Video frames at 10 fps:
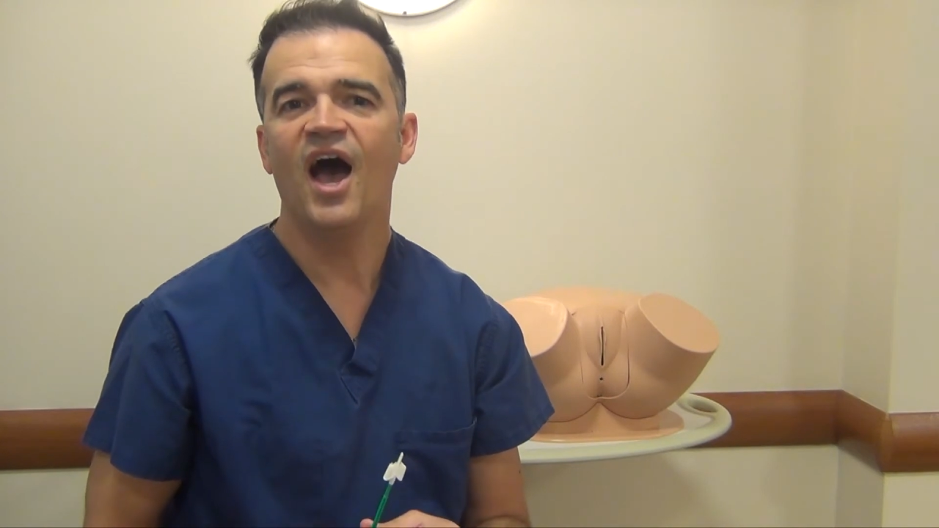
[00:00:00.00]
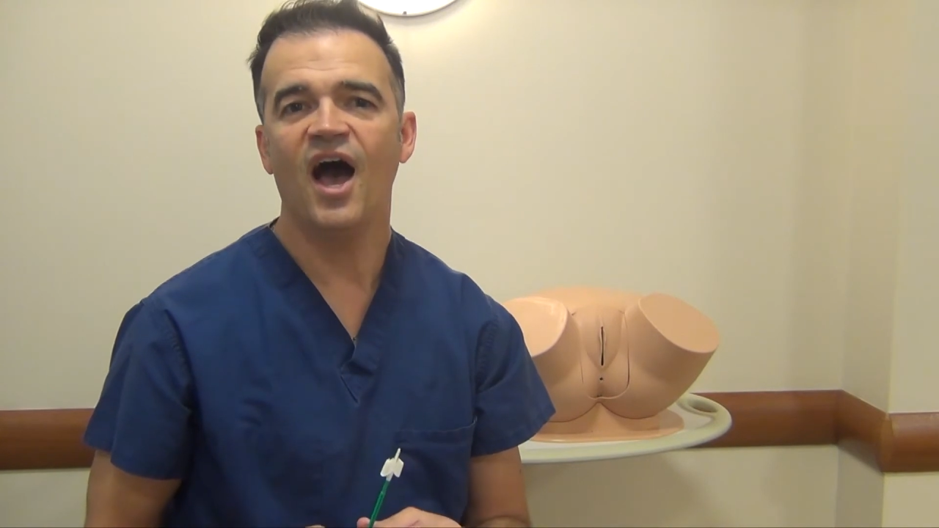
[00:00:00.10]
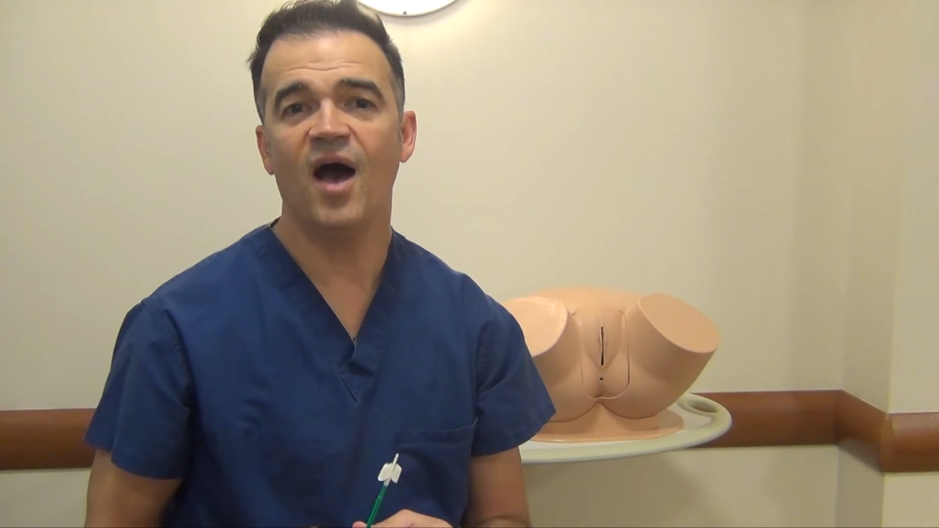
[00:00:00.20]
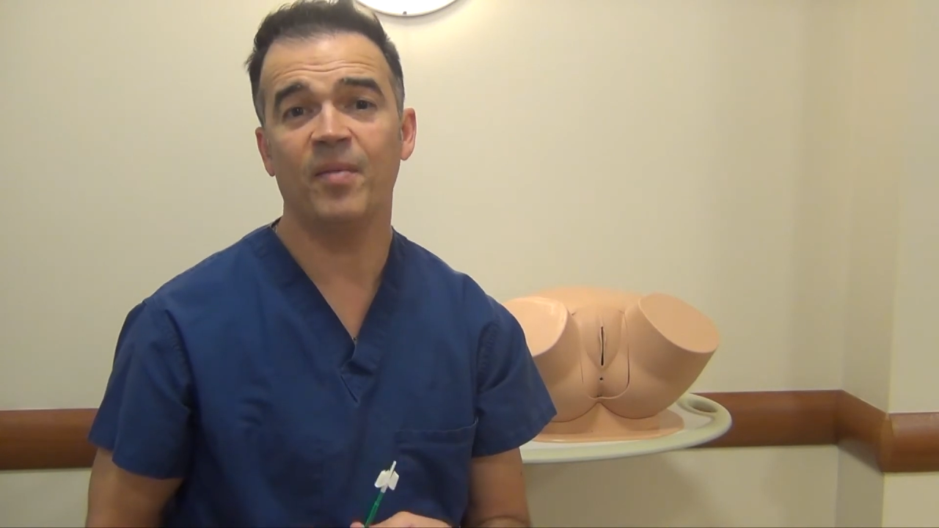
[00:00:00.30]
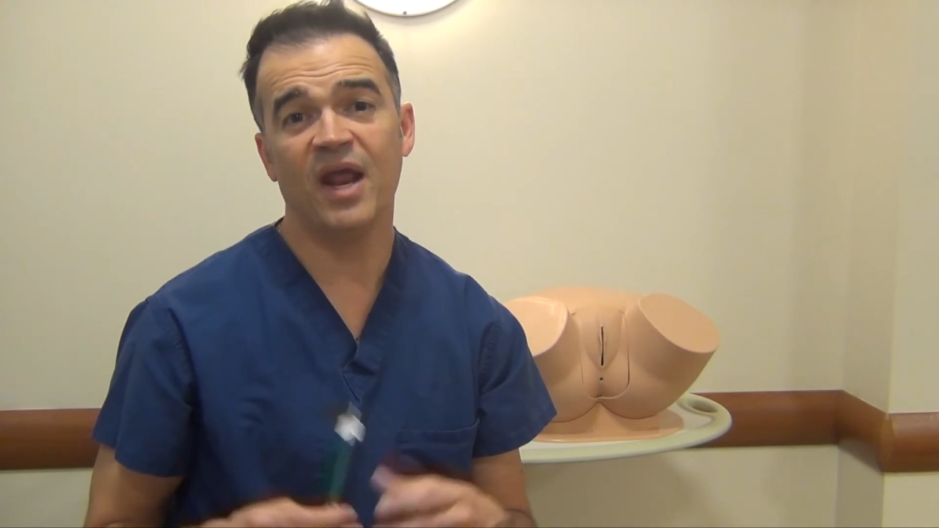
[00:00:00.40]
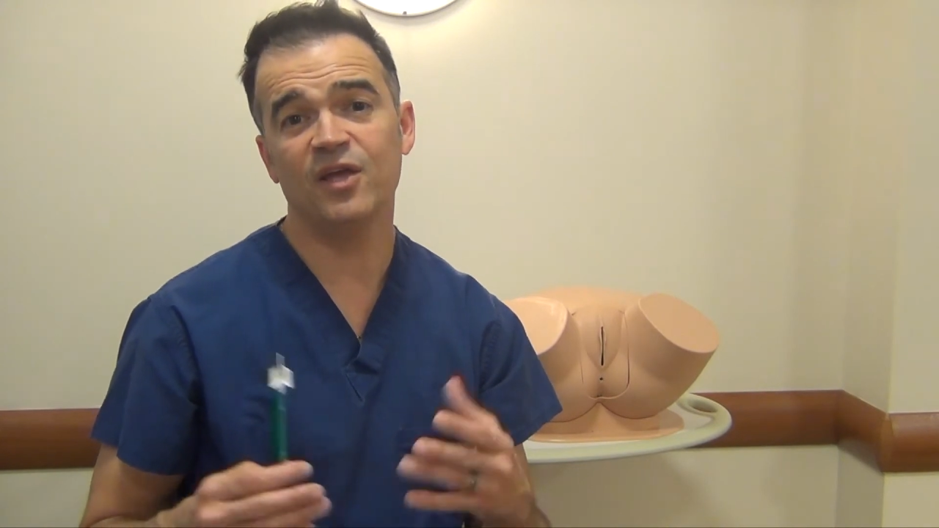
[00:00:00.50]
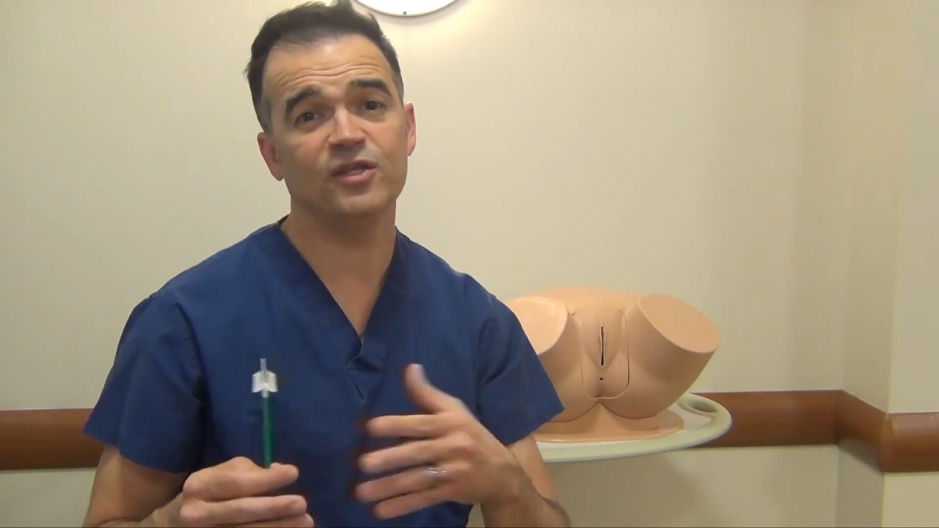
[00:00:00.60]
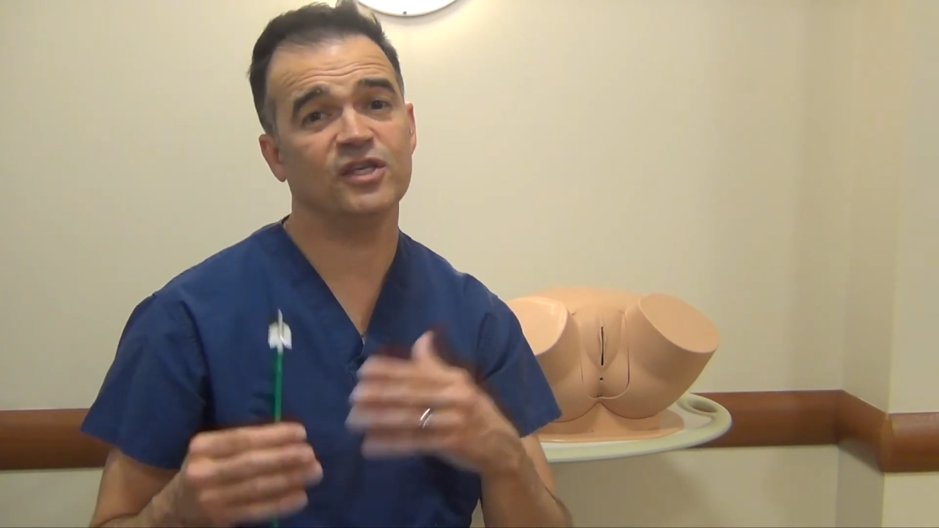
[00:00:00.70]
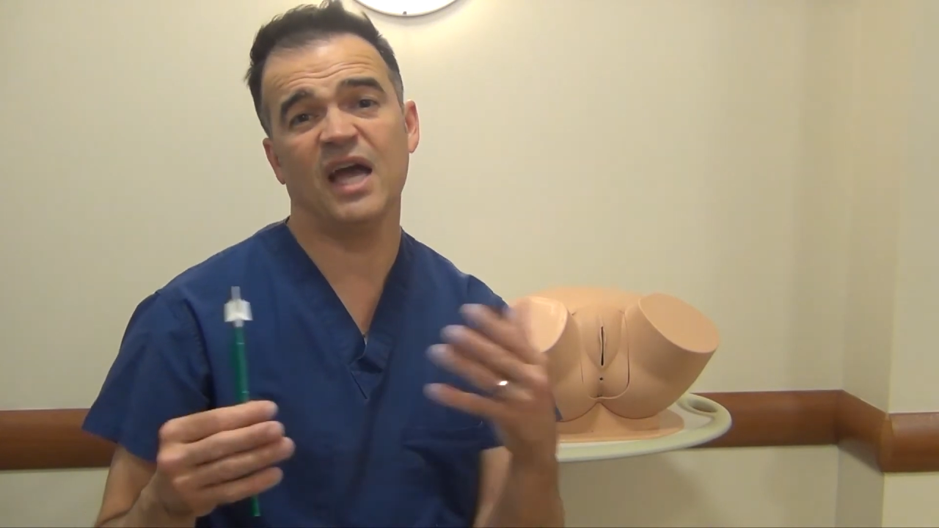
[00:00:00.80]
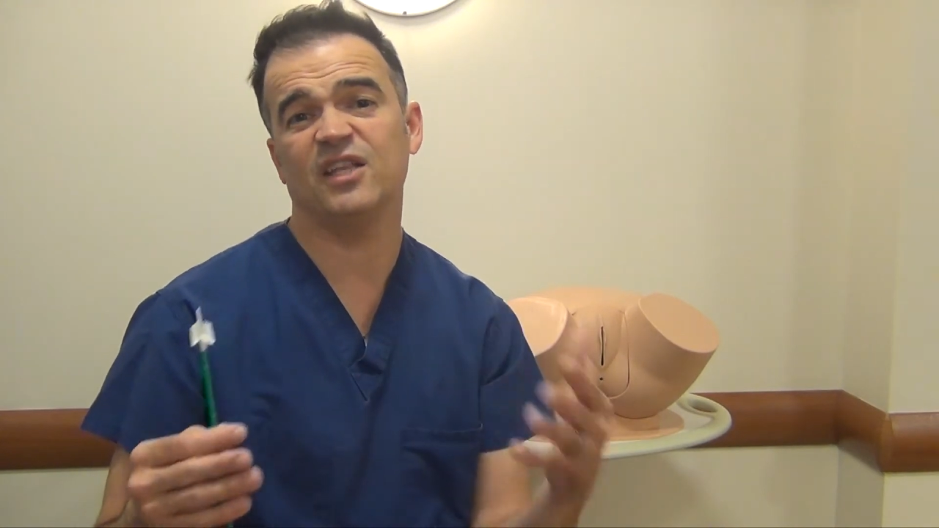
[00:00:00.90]
And
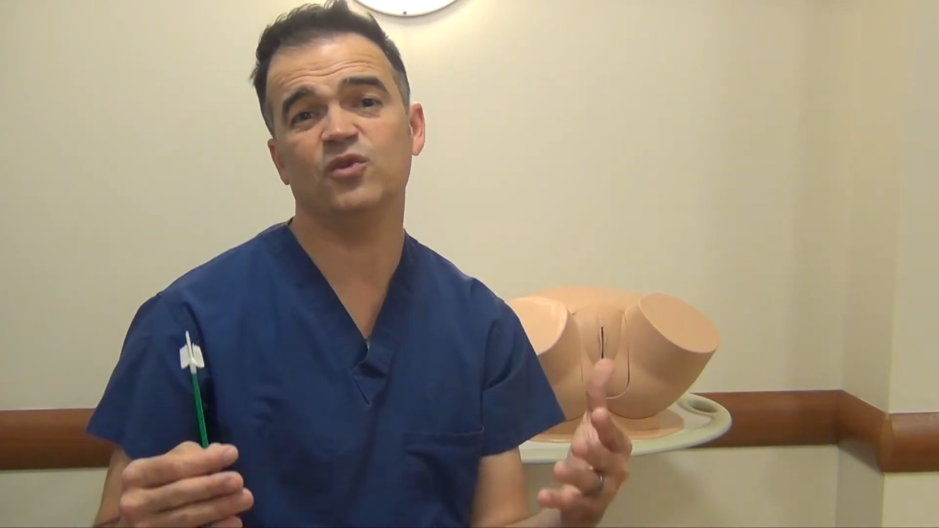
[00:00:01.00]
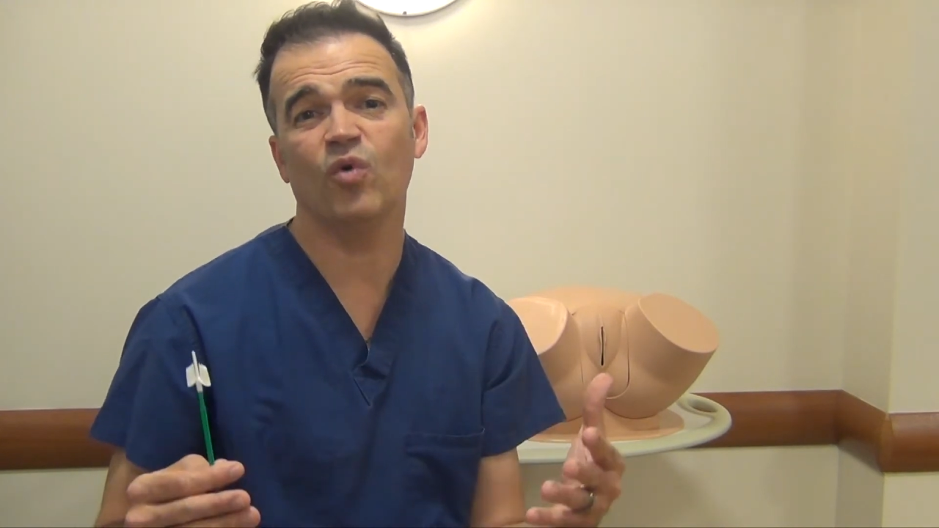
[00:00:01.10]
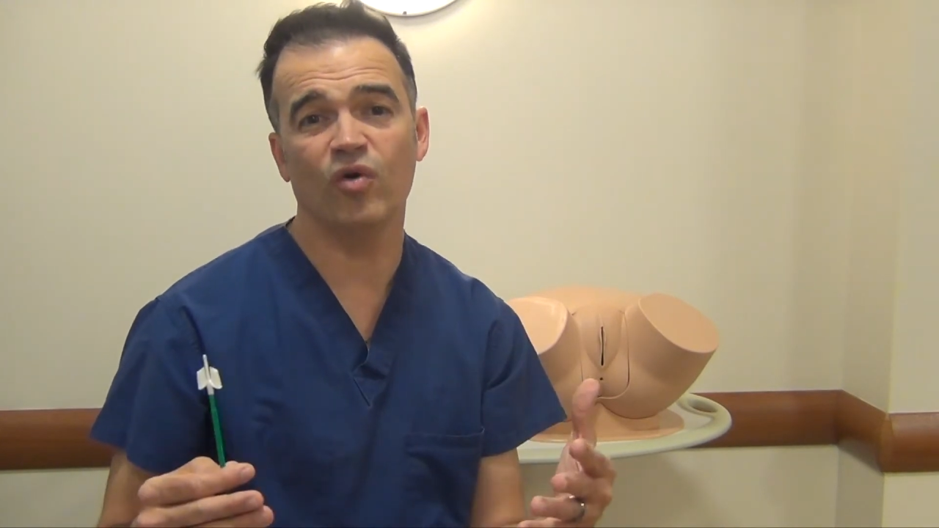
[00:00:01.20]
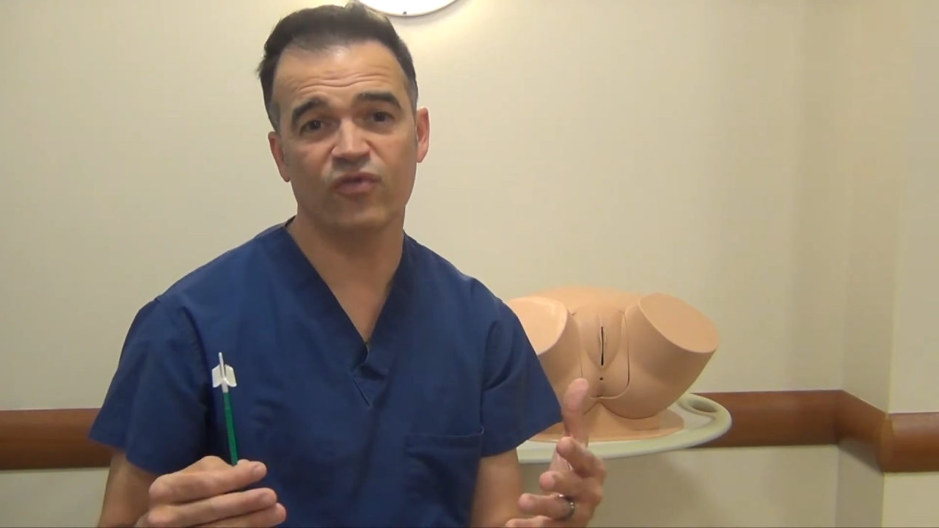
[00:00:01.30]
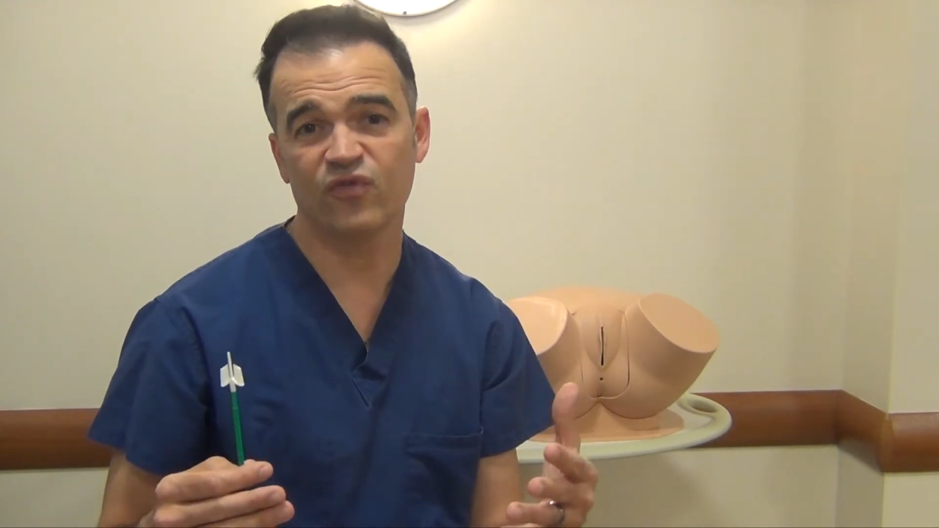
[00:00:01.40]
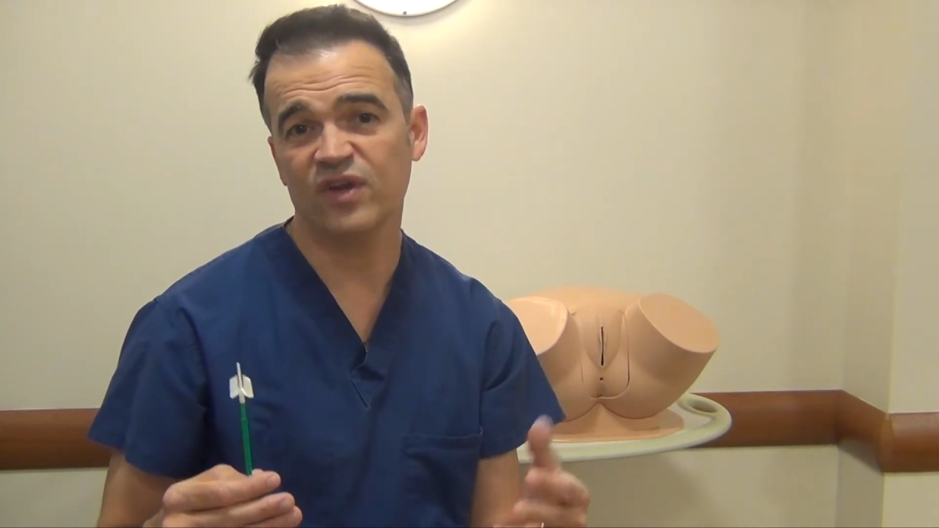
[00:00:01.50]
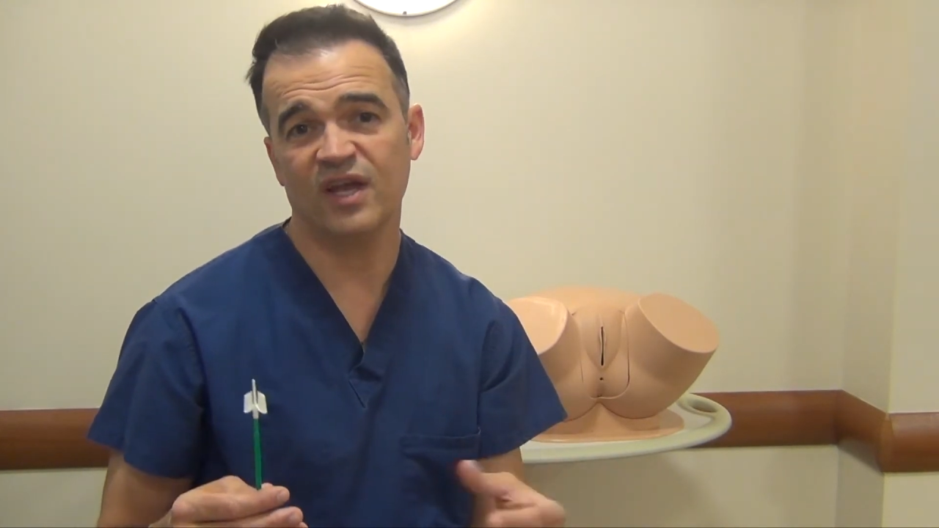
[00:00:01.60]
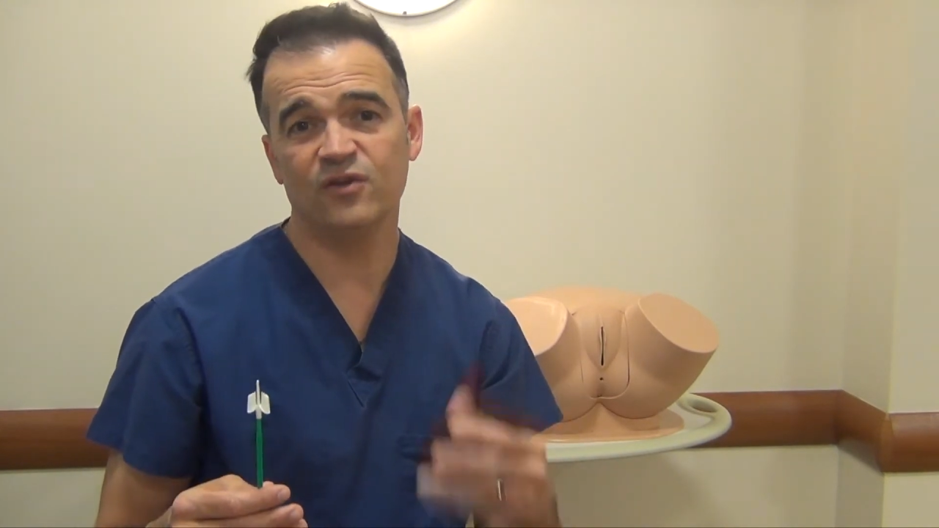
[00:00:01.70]
I do all 3.